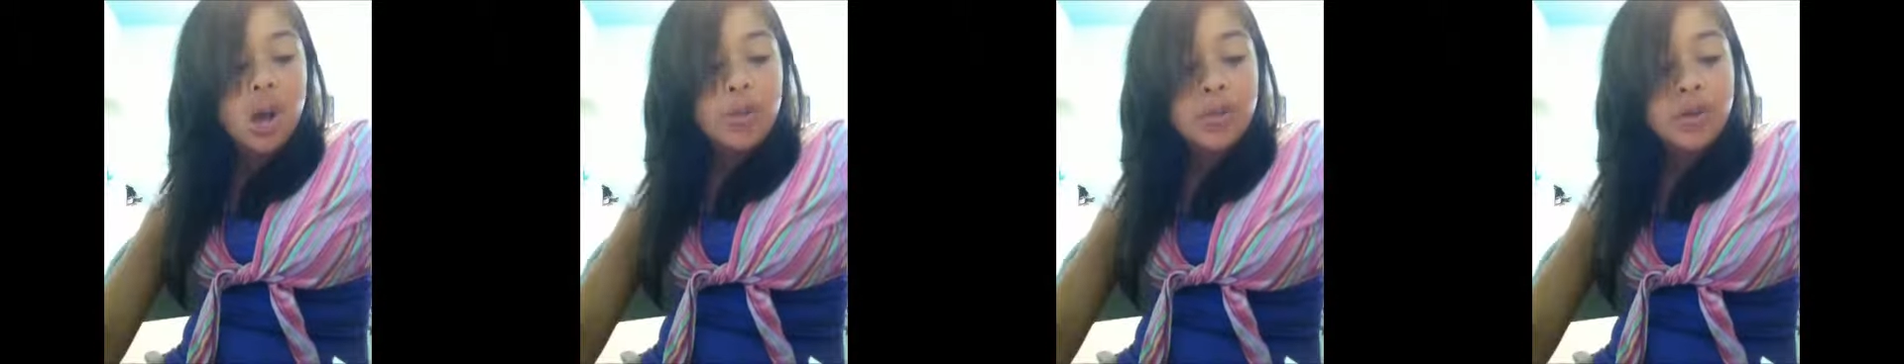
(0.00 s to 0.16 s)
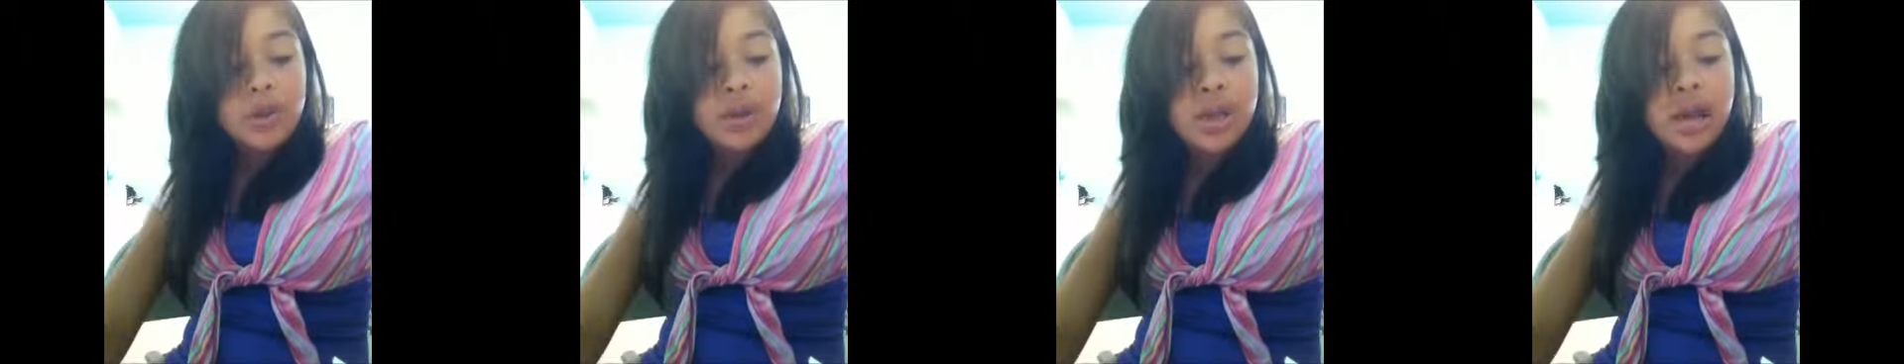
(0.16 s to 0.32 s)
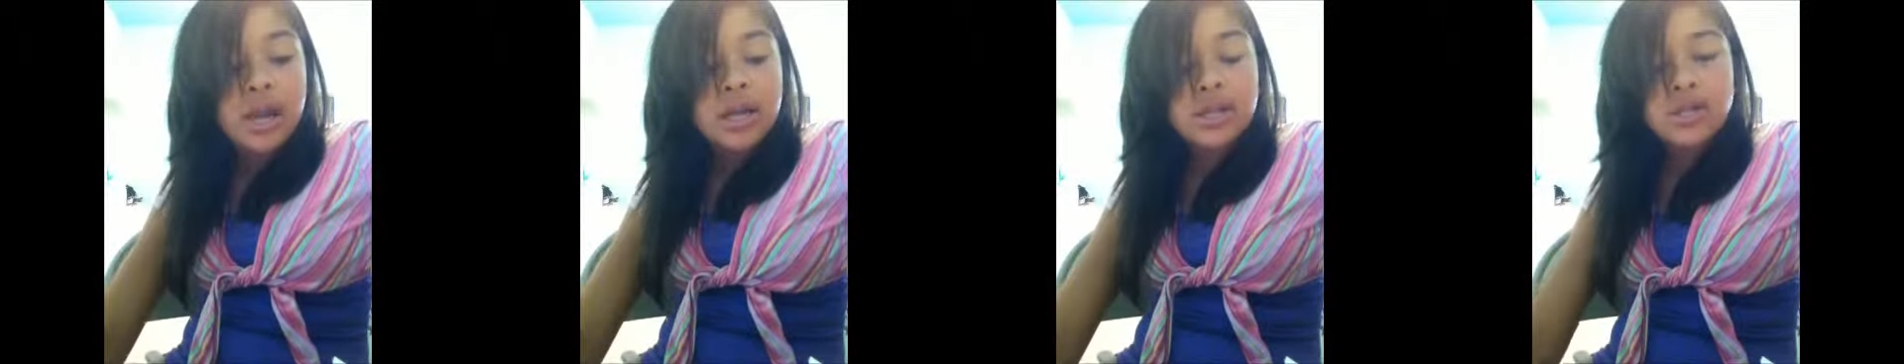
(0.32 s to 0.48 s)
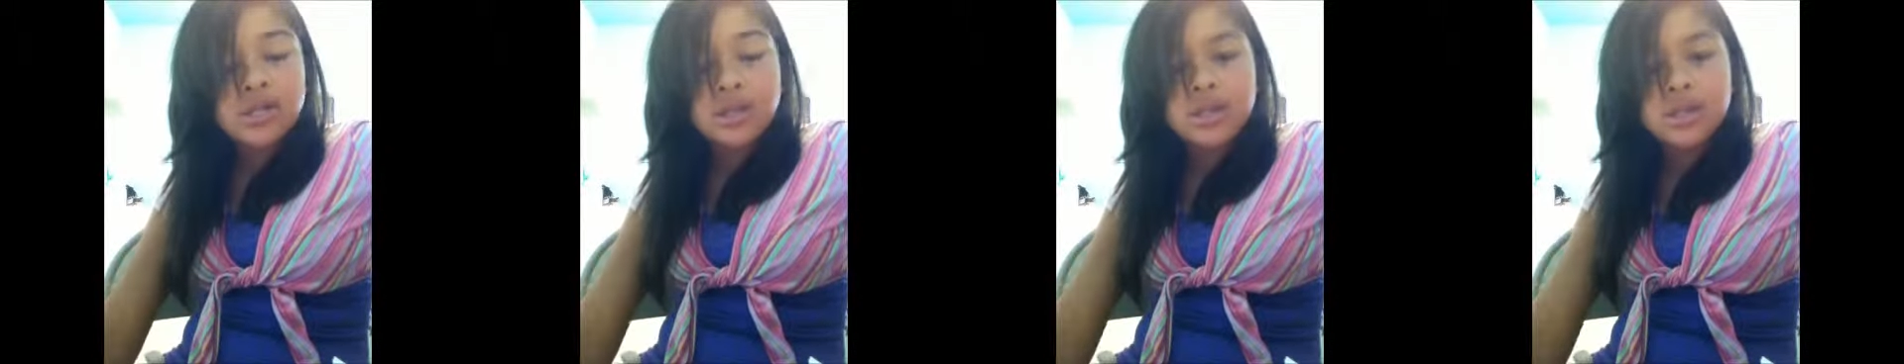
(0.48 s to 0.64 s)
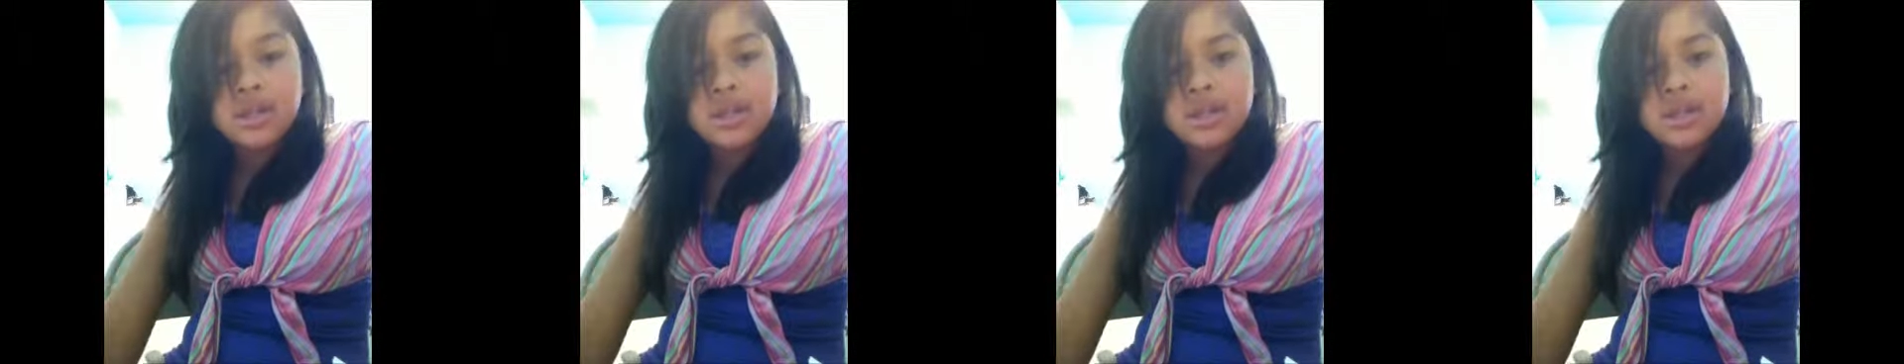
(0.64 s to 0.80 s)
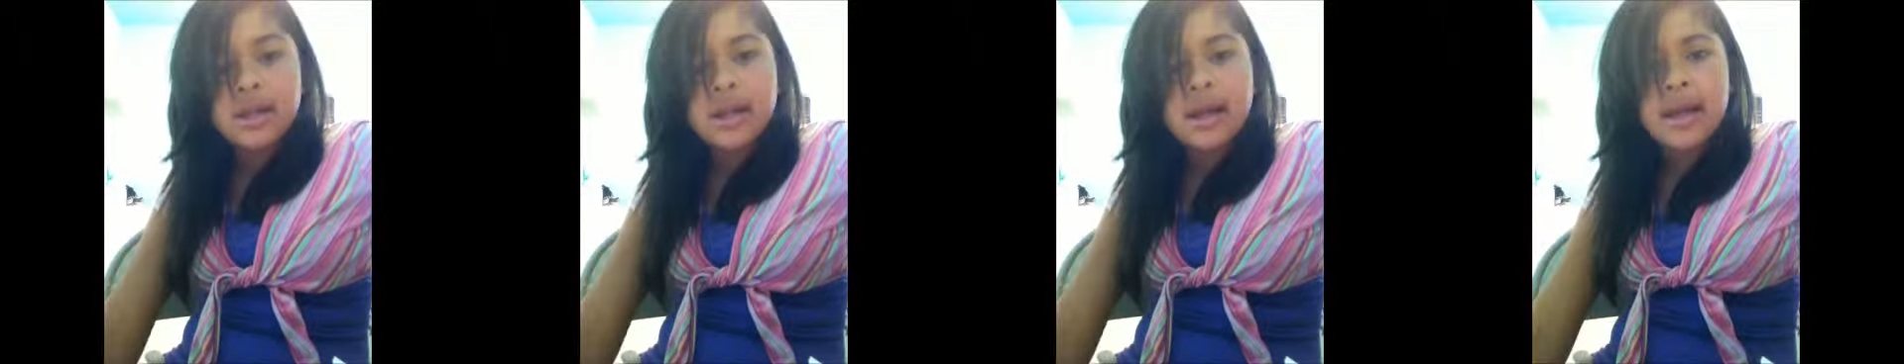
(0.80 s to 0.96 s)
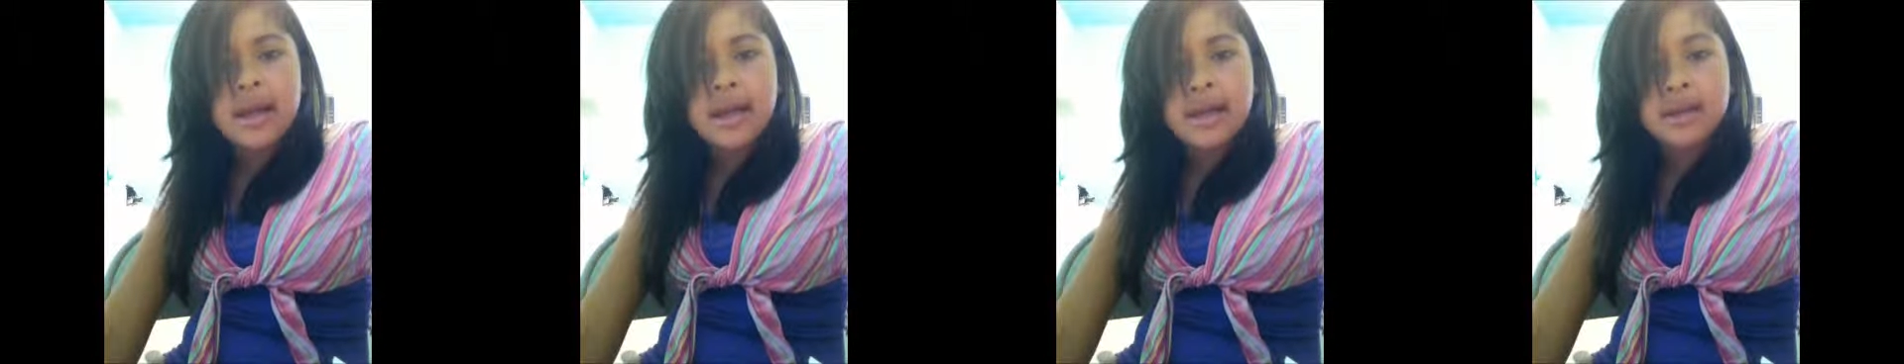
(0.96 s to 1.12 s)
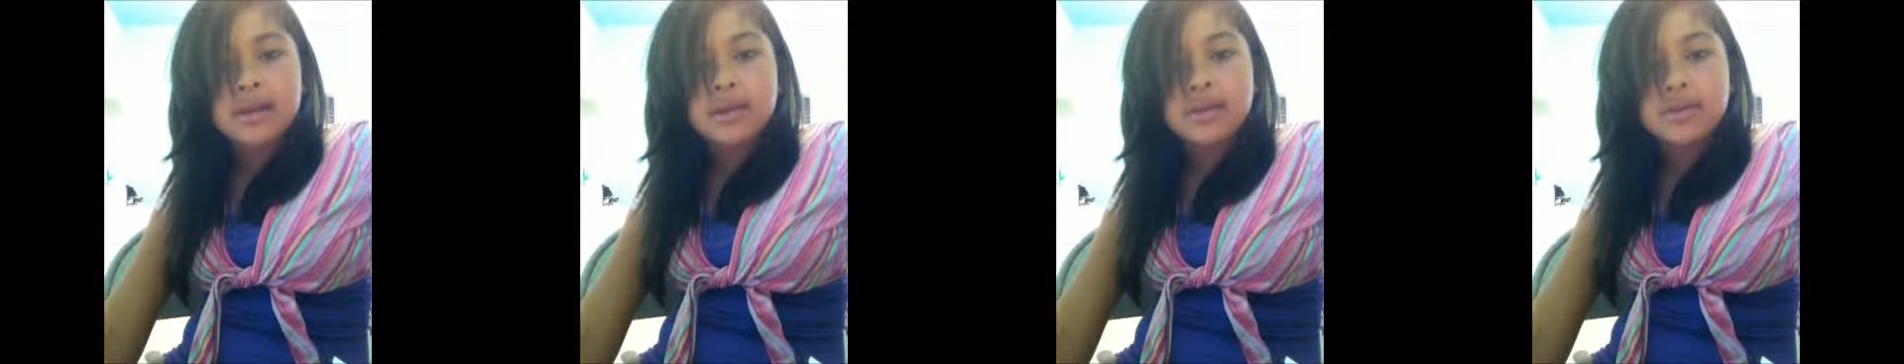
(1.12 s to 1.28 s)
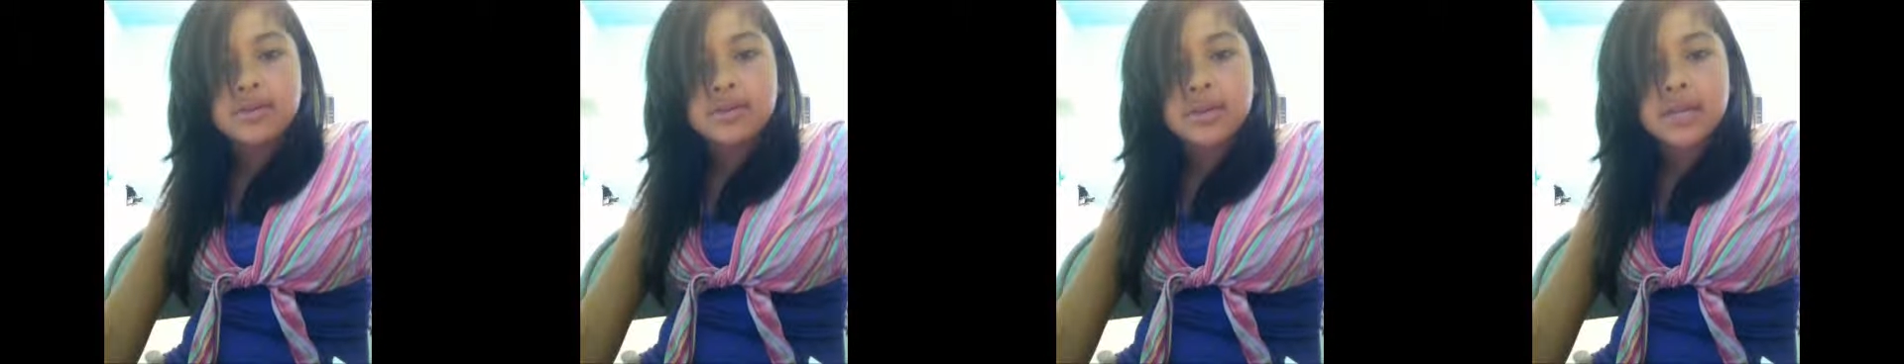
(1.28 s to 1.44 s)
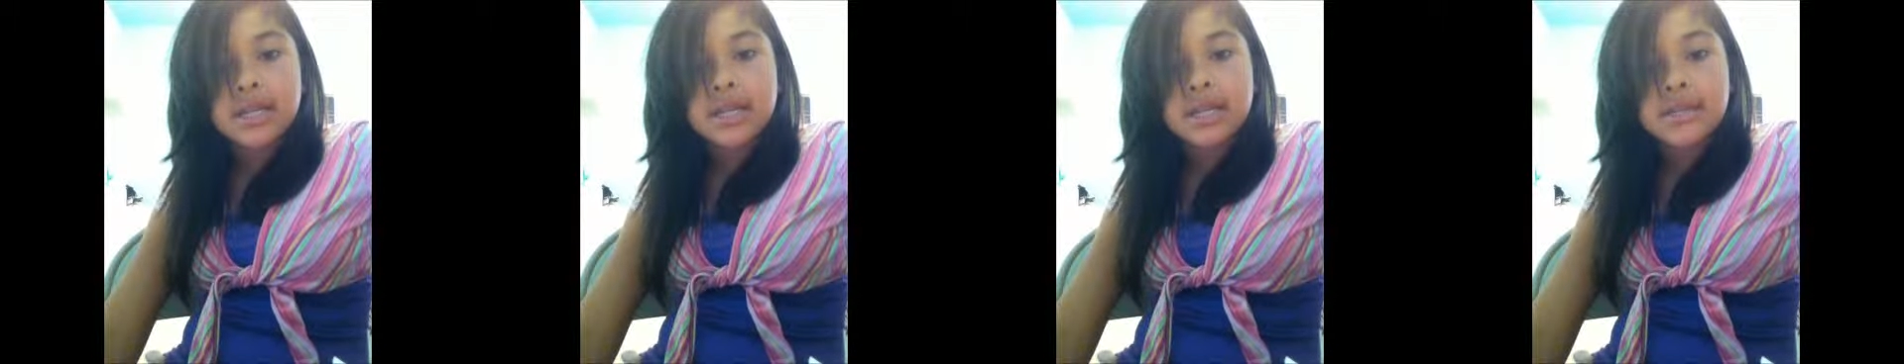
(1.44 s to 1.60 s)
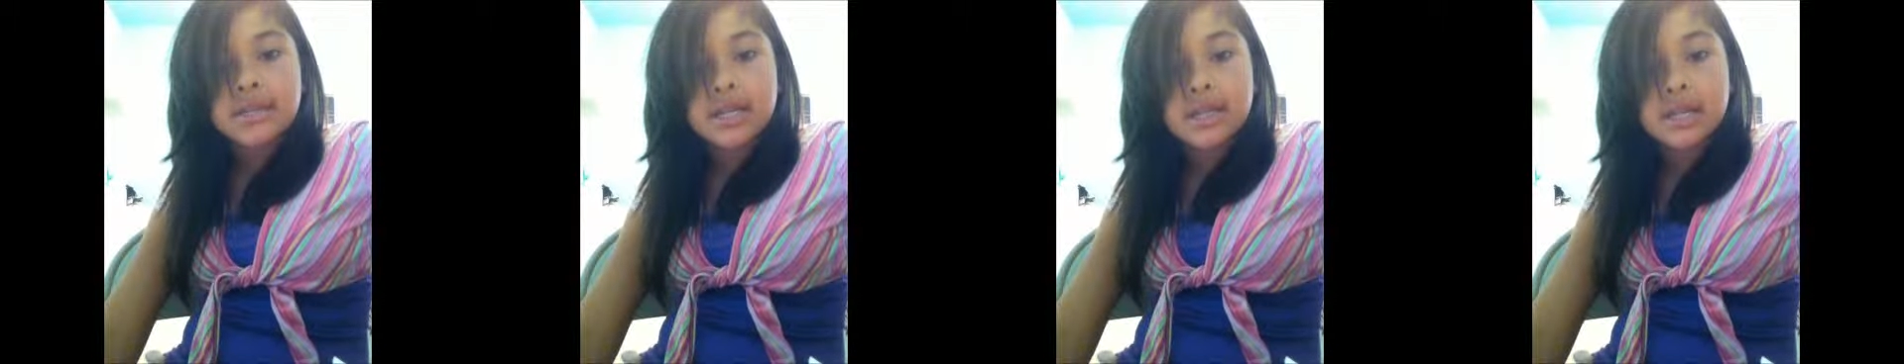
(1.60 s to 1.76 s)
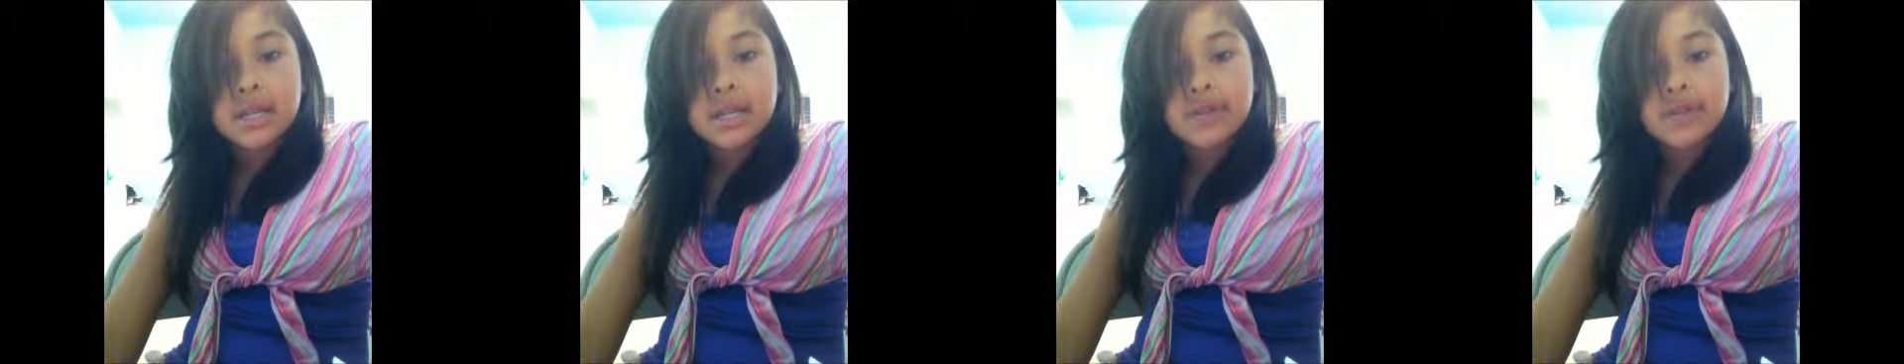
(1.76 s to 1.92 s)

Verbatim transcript: But you guys should like really take